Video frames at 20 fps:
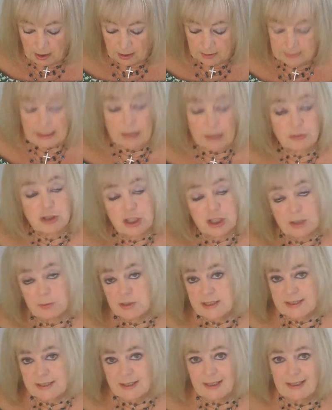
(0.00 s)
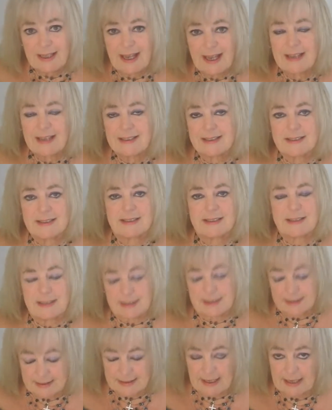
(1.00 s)
Now, she was the last
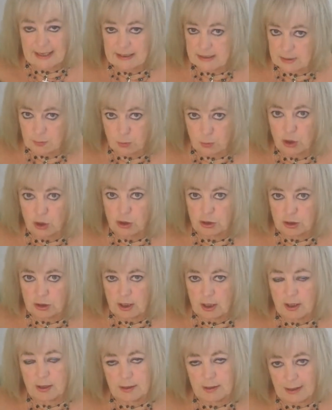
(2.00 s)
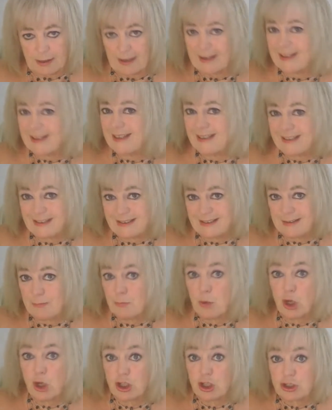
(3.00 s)
sex worker that he
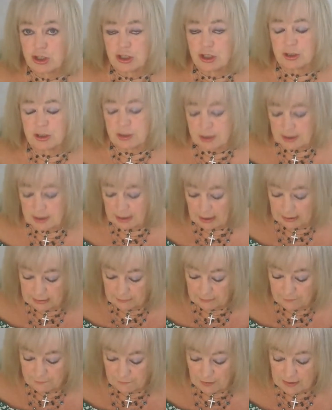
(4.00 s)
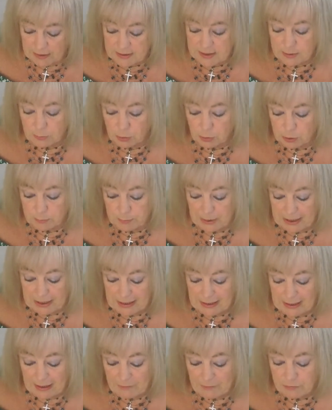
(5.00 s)
murdered. And in fact, it would be
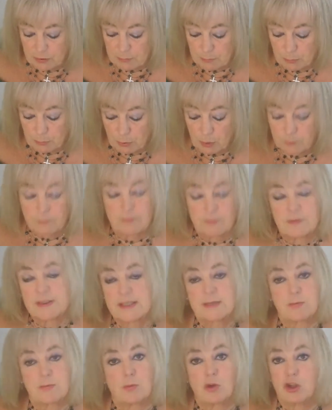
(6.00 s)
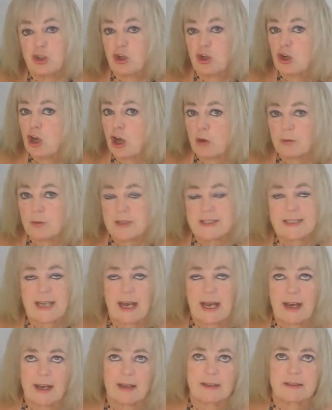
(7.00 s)
11 months with no
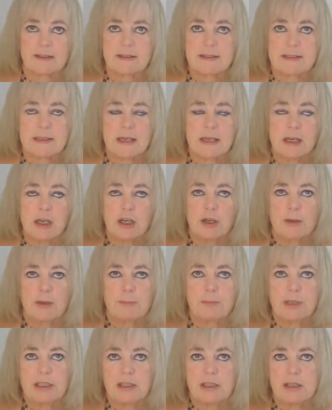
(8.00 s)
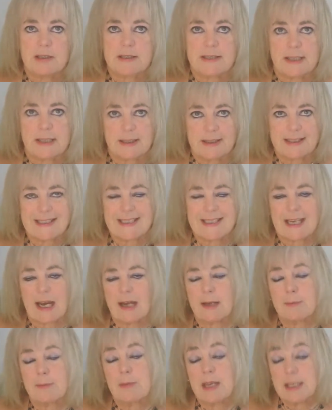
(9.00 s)
attacks, because at the
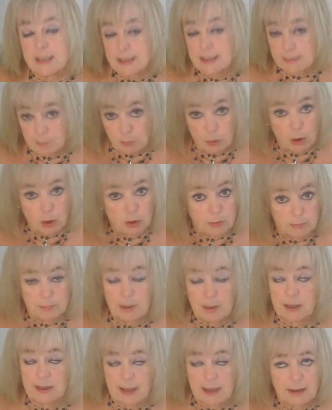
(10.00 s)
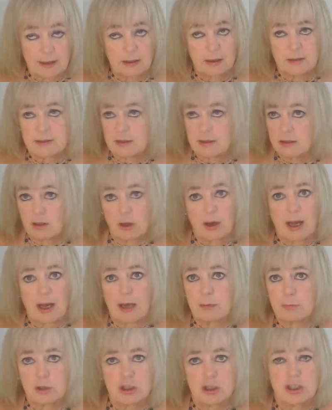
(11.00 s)
time, his mum, again,
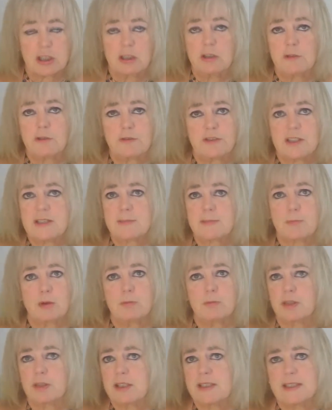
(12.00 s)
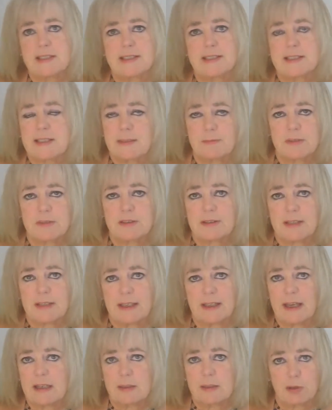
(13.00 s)
how much he loved his mum, but he didn't seem to
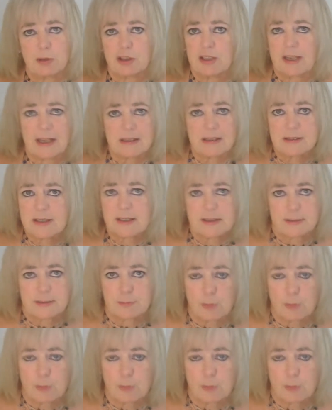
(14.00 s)
think anybody else's